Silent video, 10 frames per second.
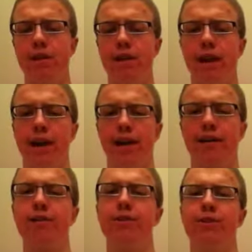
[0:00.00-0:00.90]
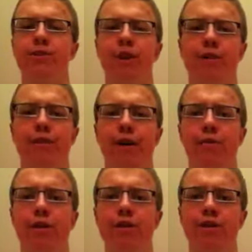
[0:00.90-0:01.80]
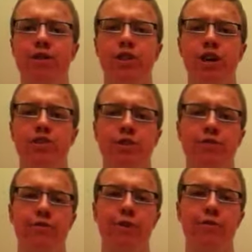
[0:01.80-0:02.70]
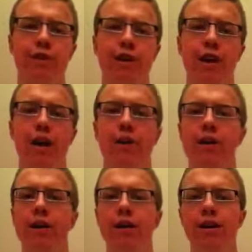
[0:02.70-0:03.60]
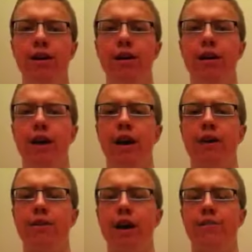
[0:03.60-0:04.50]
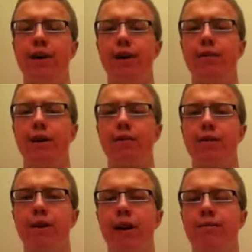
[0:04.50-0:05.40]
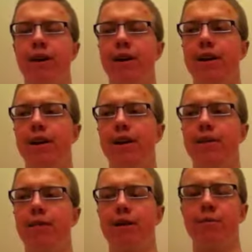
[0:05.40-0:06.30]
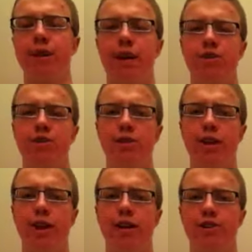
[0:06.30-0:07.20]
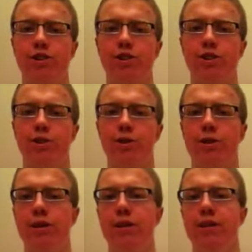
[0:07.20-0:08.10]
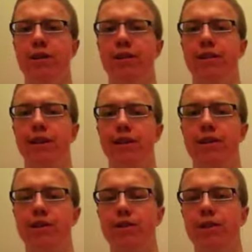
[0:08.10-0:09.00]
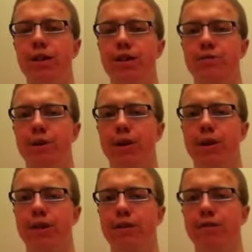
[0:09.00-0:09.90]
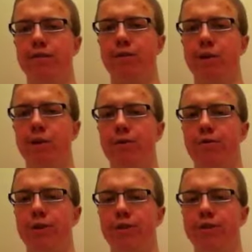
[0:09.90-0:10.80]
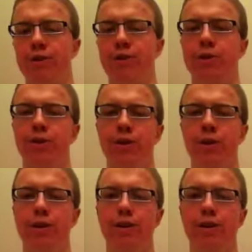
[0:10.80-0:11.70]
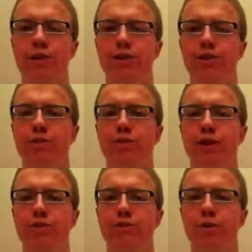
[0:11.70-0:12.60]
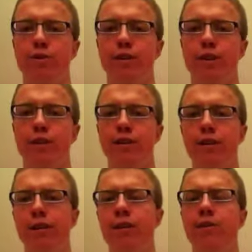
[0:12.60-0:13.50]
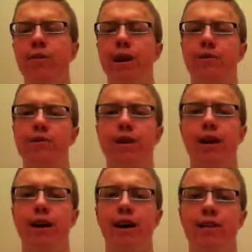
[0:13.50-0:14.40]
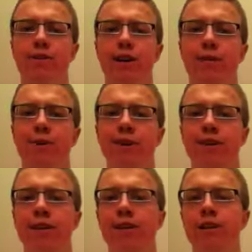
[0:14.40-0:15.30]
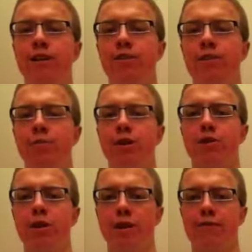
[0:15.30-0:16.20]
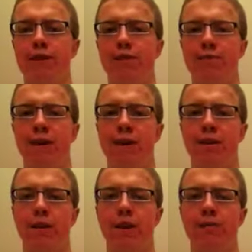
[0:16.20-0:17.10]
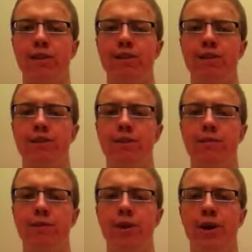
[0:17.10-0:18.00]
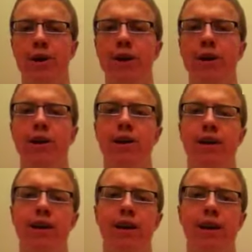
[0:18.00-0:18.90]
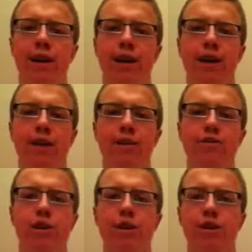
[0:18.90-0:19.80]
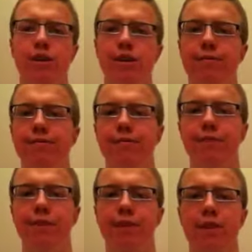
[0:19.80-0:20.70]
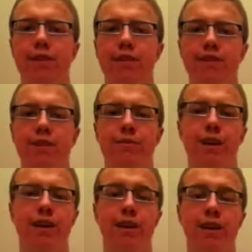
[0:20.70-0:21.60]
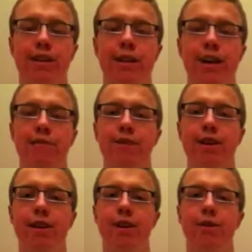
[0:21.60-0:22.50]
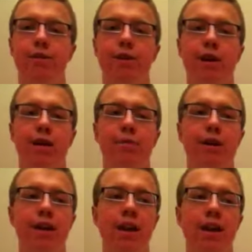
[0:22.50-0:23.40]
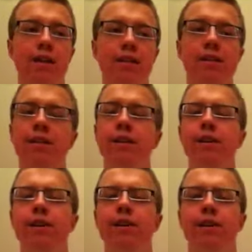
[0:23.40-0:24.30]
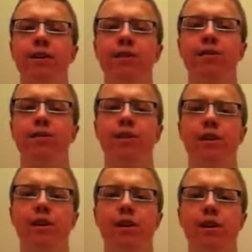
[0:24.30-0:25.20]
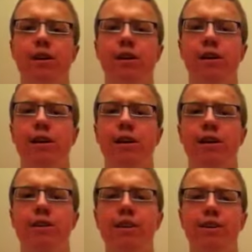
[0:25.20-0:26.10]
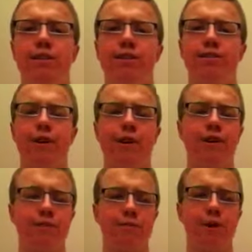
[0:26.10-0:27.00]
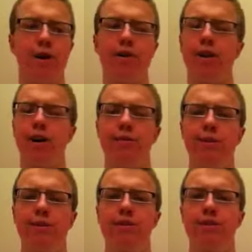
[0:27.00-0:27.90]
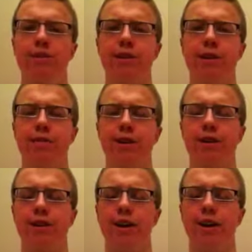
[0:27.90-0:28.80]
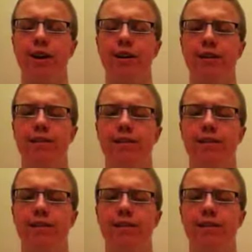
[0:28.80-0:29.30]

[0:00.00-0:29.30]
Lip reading: yeah, so far I've had one suggestion for a video. I've had a recommendation that I should do the Call of Duty Let's Play from Modern Warfare 2 earlier in 2014 when I was in a hacked lobby. So I'm going to try to find some hacked lobbies at some point and try to see if I can get that video copied again, because it's kind of hard finding some my lobbies, I'm not going to lie,